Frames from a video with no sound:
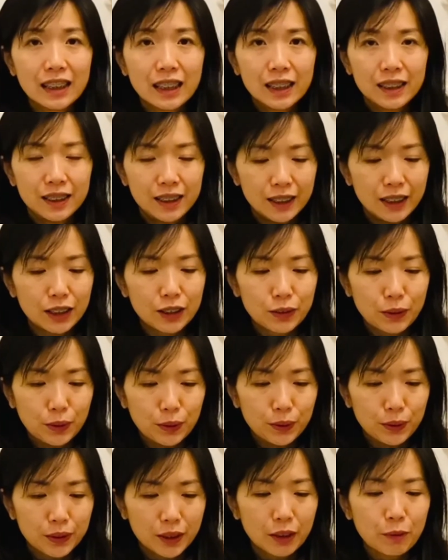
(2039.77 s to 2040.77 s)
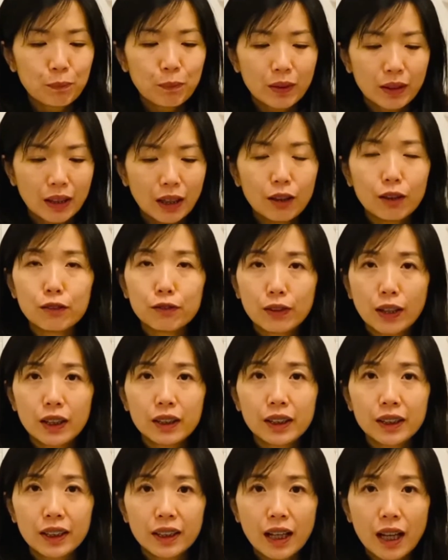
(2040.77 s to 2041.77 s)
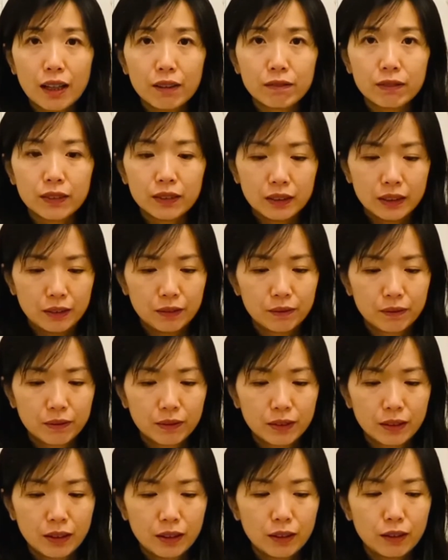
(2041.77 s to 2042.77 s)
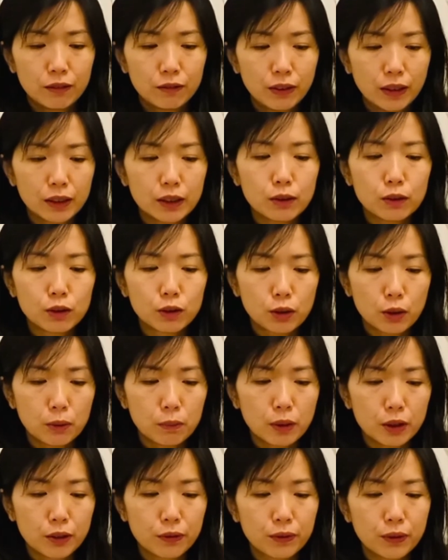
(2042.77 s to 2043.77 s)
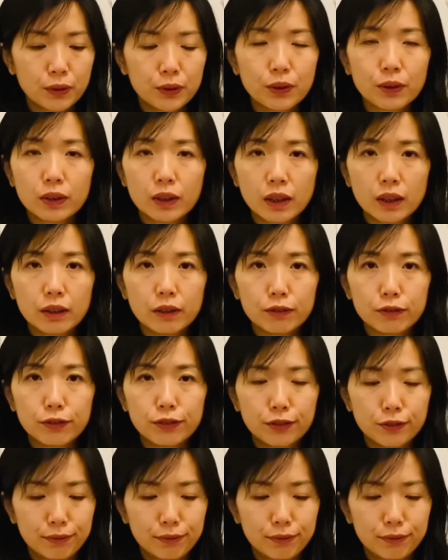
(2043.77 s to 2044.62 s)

Dear God, our Father in heaven, thank you so much for your love.